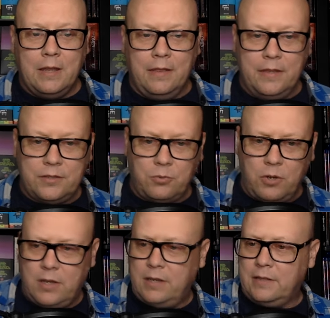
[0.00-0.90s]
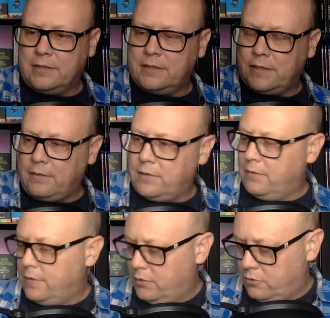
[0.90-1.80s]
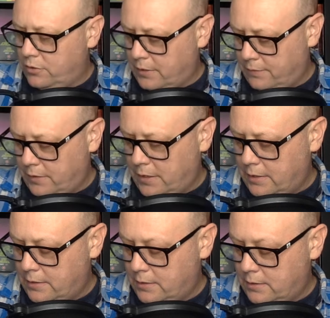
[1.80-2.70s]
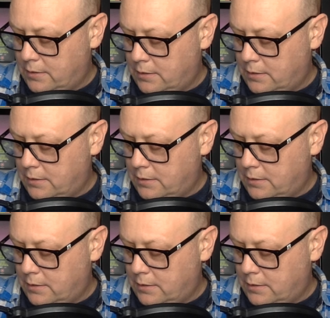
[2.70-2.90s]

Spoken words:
this one, does this have any features? I forget.